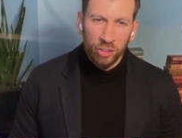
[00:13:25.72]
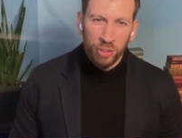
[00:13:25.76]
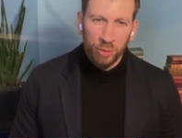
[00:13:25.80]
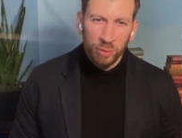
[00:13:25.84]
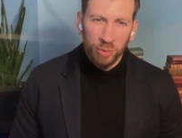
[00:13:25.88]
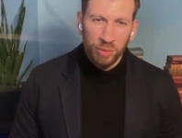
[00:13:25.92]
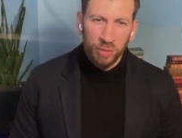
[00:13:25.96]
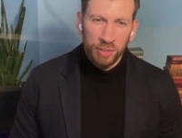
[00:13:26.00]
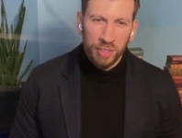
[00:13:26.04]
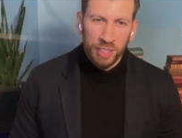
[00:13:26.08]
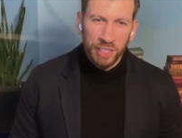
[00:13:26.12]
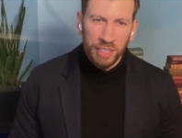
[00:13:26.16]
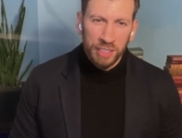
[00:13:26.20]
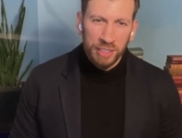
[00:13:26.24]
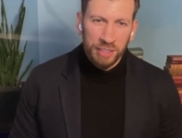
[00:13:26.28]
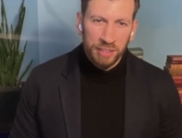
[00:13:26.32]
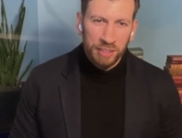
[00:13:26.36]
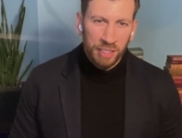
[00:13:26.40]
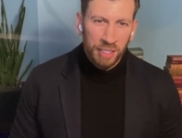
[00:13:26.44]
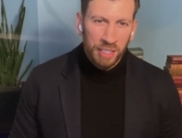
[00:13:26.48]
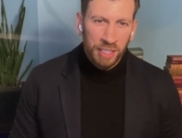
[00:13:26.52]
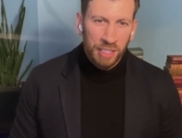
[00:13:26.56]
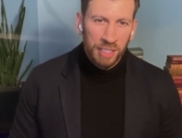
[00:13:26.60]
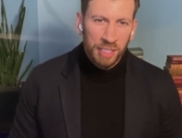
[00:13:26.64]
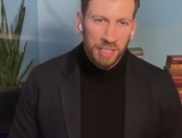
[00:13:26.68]
shows that
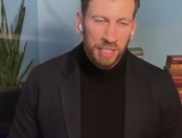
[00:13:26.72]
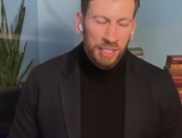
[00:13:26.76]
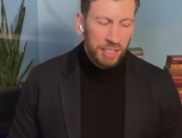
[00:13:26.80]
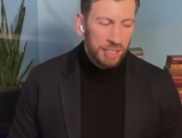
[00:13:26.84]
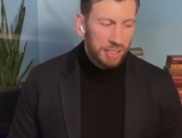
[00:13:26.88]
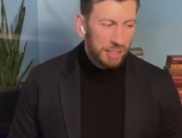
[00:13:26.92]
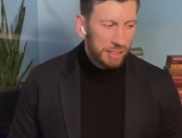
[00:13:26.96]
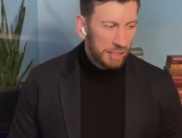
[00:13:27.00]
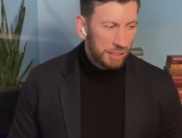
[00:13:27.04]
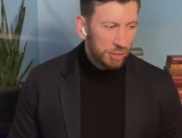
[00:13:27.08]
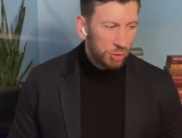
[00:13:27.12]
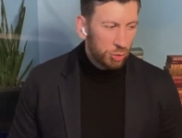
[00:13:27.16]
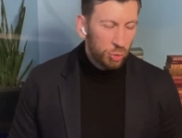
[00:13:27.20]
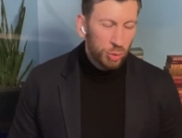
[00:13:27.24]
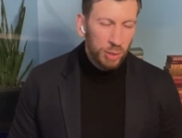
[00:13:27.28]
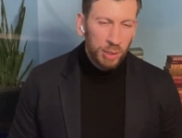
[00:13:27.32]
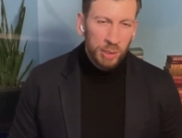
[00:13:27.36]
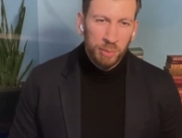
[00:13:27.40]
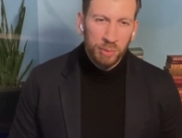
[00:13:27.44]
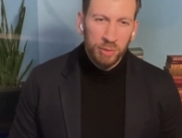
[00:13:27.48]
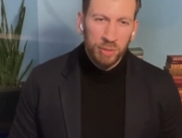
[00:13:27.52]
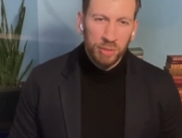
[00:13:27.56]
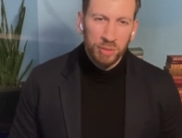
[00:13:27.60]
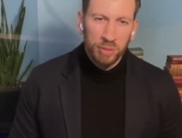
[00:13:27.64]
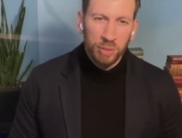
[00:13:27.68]
their
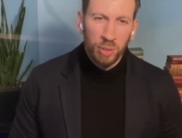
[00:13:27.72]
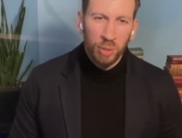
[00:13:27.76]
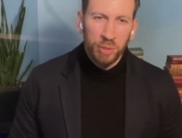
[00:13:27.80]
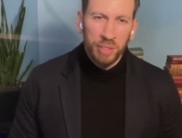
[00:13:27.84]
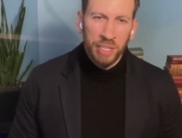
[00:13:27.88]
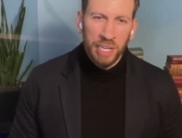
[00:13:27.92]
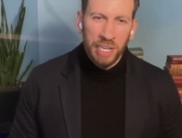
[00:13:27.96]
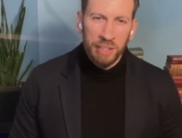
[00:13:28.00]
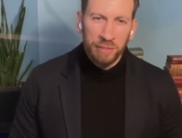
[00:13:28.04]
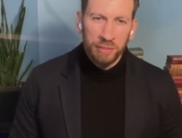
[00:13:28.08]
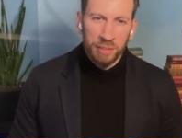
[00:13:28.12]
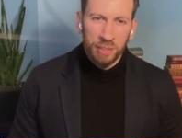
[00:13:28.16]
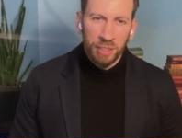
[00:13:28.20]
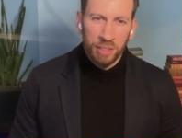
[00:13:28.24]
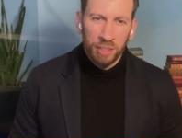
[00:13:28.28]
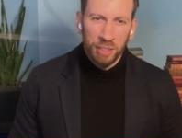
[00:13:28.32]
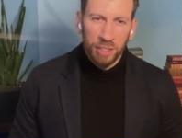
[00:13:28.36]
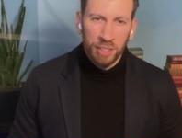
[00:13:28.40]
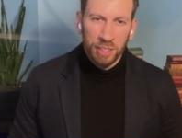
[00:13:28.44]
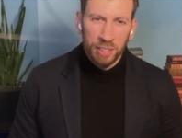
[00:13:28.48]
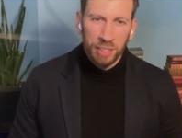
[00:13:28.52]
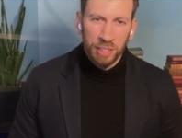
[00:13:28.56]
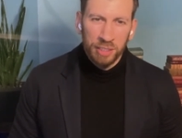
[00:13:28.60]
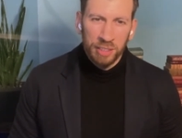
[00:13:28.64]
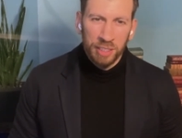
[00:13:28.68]
dreams don't have a
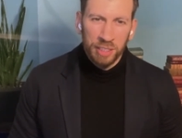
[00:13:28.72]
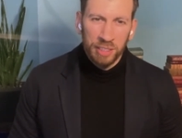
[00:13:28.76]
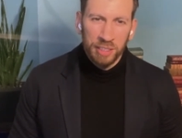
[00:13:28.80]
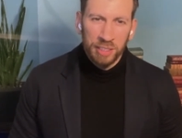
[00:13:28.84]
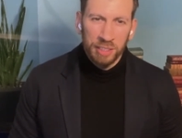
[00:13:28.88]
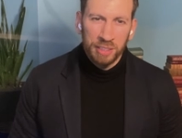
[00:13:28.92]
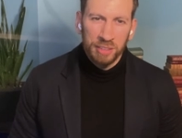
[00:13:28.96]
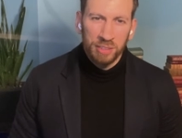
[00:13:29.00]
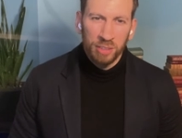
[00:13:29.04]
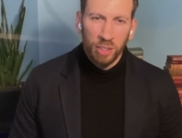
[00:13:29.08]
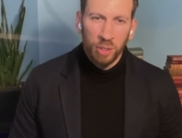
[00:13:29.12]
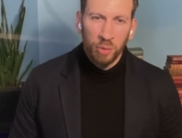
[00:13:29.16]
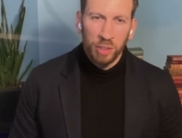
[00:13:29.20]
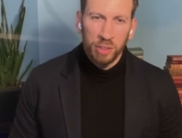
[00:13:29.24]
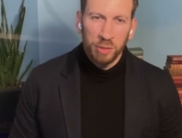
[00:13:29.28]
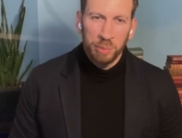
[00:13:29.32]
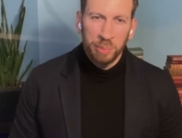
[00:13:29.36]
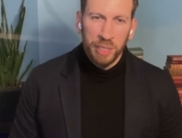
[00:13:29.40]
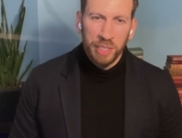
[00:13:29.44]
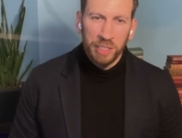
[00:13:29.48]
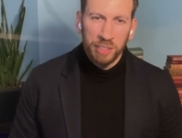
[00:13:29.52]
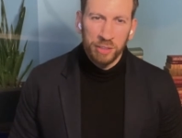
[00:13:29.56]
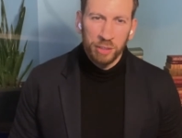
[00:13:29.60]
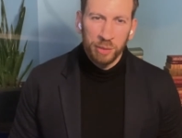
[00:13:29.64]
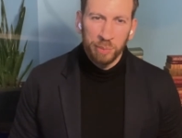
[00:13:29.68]
clock, and that it's always
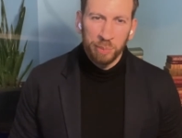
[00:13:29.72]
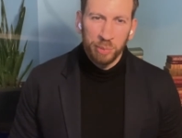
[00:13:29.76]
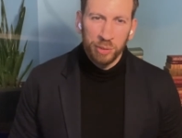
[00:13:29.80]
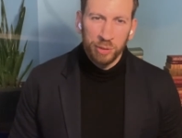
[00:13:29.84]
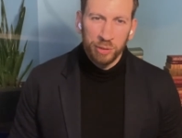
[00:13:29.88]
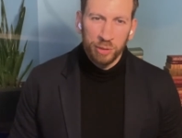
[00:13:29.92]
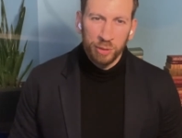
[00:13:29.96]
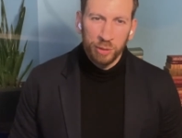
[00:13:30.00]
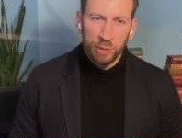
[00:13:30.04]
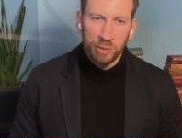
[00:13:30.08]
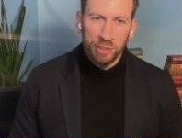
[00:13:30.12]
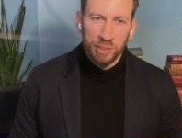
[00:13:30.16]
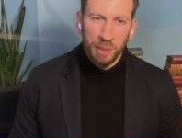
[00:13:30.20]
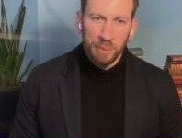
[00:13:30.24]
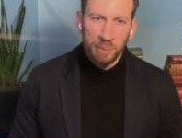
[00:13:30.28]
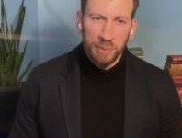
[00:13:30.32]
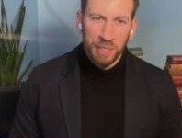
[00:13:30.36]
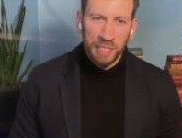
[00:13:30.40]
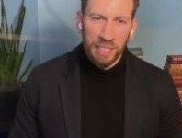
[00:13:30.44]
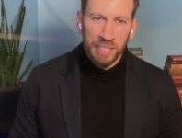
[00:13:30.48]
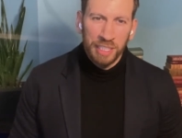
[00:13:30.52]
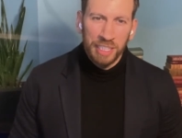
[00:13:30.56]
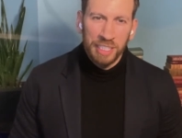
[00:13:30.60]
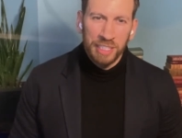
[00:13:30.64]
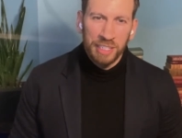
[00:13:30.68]
better to pursue
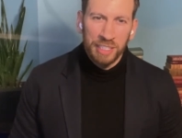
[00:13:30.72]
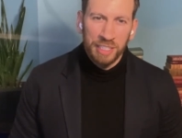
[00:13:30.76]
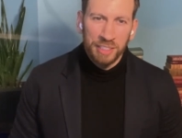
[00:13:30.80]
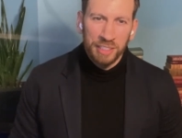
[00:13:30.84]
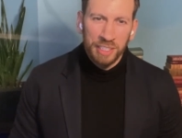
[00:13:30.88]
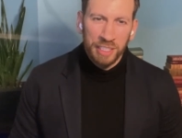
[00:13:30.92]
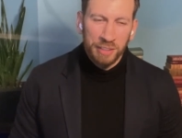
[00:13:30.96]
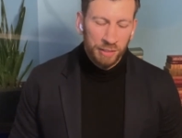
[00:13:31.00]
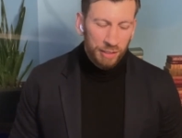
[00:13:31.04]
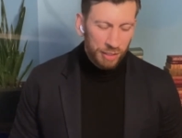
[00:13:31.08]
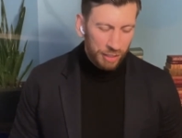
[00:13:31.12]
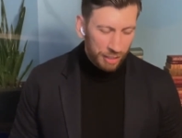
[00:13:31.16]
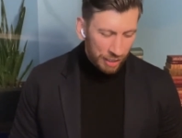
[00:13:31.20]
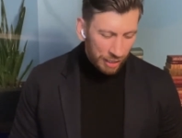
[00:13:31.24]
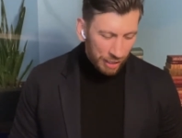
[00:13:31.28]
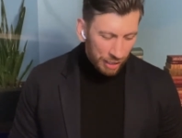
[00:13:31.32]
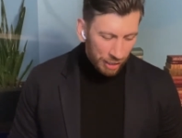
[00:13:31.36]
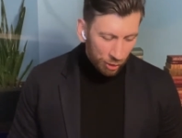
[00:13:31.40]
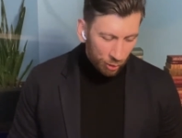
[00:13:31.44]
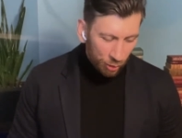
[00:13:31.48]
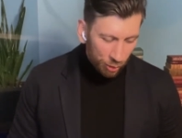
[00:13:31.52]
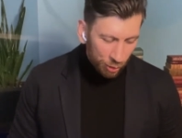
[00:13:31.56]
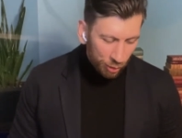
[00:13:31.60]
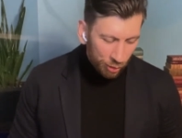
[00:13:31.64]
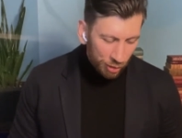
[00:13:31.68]
something late than never.
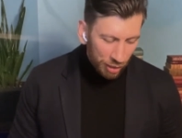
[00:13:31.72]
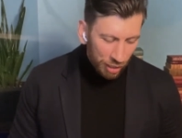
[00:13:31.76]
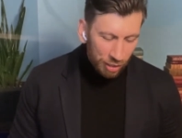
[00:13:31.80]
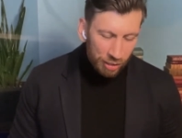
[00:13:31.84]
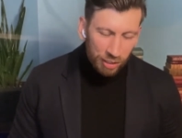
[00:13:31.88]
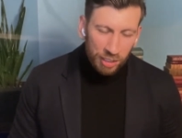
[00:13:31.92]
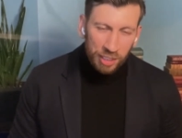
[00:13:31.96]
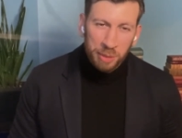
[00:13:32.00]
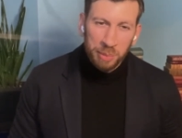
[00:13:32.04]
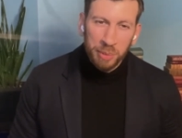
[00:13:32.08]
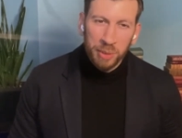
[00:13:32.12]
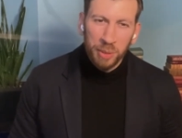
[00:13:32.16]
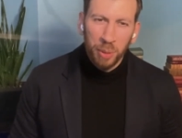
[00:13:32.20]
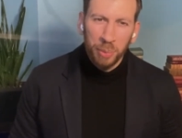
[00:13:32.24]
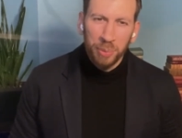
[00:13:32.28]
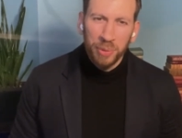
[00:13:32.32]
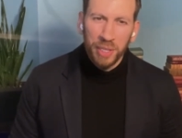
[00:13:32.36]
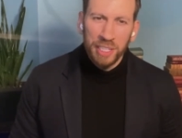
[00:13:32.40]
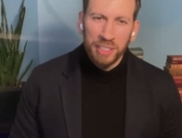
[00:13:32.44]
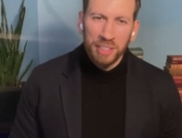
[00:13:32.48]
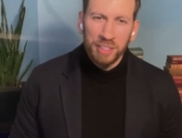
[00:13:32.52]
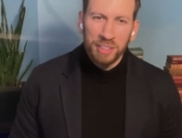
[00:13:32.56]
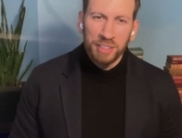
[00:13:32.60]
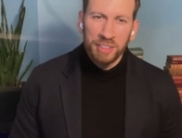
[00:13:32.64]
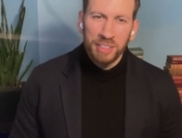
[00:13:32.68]
Could you tell a little bit of
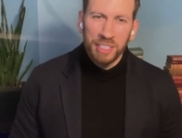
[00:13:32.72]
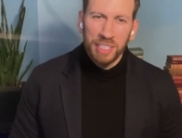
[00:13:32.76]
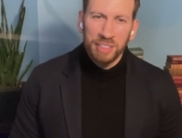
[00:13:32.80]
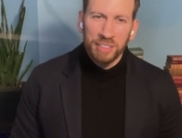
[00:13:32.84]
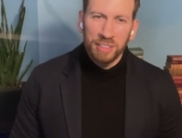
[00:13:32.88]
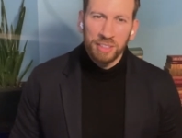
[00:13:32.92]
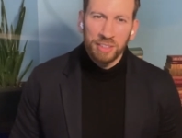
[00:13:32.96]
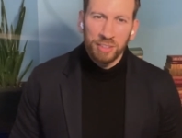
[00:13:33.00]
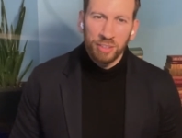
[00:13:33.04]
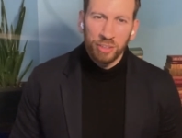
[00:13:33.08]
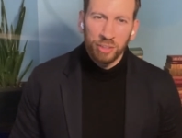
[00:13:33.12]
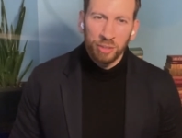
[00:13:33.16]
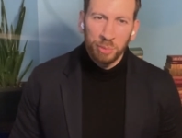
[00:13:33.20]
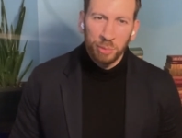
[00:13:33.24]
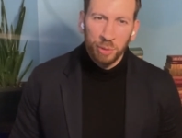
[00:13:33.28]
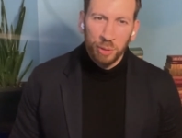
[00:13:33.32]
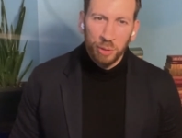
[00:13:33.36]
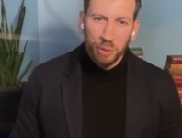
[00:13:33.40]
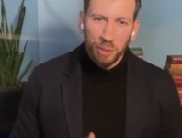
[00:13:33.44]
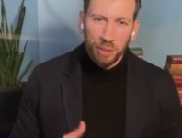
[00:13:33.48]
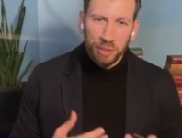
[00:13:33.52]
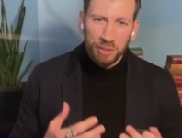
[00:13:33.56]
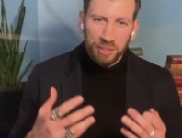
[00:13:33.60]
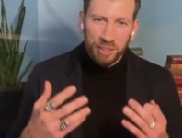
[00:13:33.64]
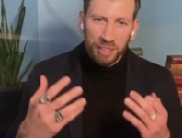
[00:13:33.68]
that decision?
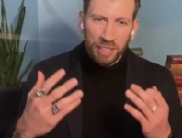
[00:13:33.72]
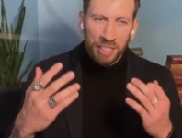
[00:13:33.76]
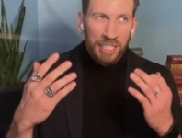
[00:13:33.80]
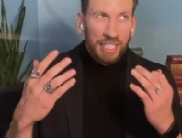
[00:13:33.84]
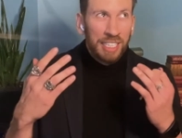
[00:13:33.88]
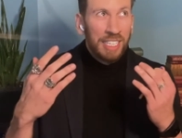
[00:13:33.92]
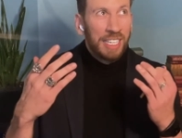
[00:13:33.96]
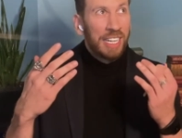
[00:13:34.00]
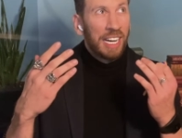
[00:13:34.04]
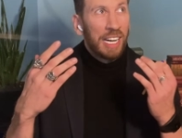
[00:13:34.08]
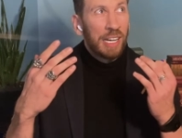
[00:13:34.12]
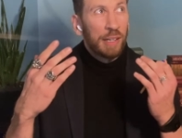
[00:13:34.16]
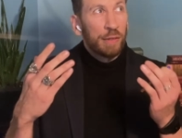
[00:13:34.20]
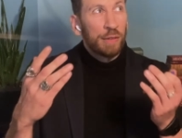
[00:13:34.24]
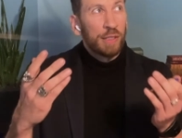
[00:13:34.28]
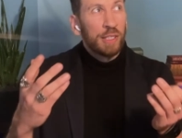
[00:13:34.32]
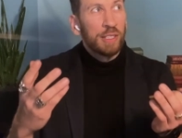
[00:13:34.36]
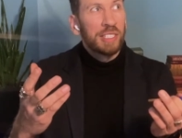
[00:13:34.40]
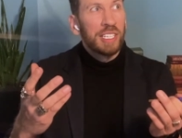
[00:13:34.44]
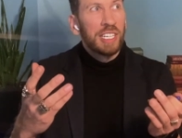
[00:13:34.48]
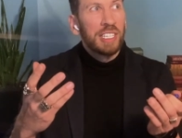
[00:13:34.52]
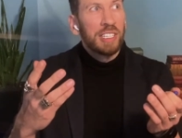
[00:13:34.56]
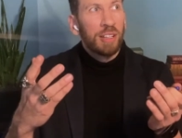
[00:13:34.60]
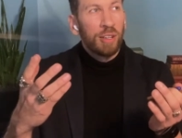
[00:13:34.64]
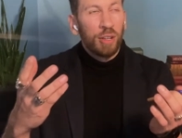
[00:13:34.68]
Because I feel
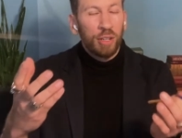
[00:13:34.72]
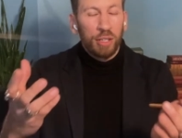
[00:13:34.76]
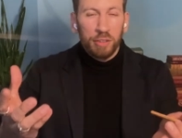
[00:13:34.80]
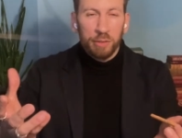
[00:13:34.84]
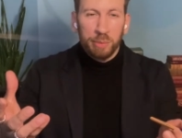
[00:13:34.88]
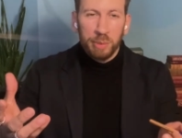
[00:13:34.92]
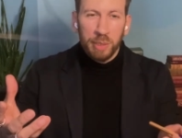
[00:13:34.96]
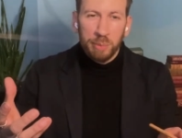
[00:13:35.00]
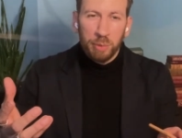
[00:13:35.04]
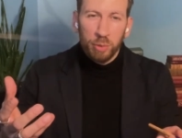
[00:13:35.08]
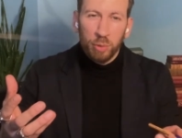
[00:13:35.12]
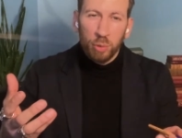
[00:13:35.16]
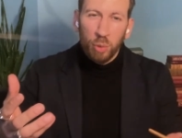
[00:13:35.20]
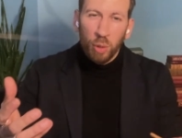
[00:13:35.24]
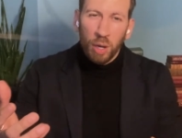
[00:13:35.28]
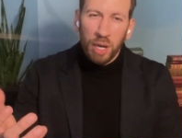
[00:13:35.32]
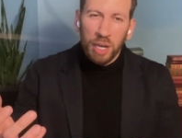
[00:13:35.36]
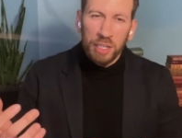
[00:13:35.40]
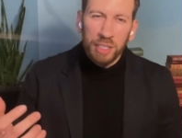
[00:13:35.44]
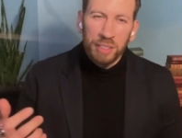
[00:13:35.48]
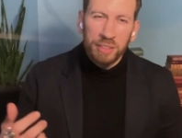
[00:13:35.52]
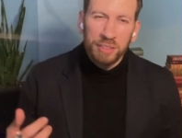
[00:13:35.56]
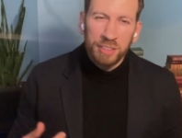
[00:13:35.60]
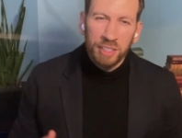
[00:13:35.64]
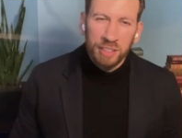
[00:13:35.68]
that a lot of people who
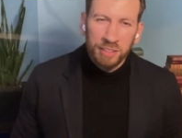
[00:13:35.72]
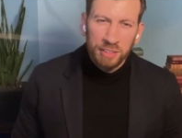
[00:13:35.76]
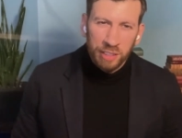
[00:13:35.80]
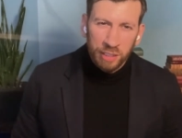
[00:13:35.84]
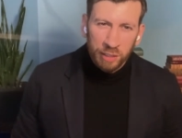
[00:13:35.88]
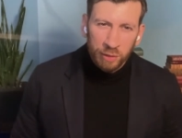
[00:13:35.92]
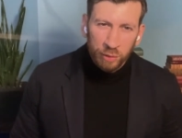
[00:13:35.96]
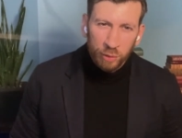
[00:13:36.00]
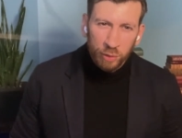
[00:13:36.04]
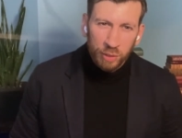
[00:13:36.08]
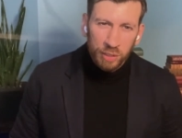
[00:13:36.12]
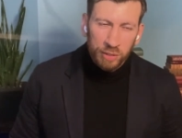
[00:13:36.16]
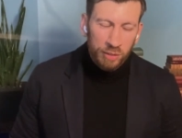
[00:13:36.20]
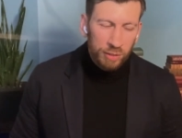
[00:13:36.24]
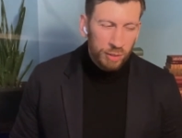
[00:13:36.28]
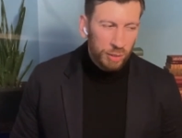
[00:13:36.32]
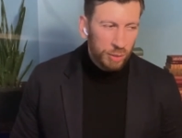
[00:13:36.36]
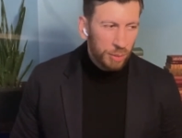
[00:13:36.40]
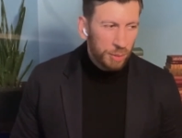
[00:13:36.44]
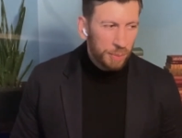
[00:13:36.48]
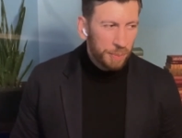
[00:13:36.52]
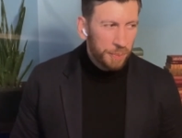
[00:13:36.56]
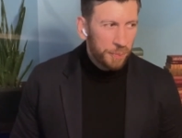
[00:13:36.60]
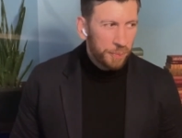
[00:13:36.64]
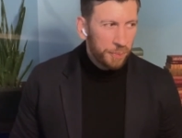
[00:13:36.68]
are as successful as
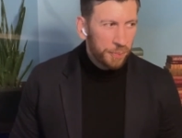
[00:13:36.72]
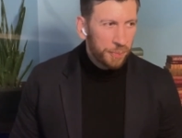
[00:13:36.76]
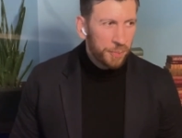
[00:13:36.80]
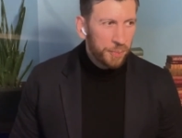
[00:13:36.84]
you,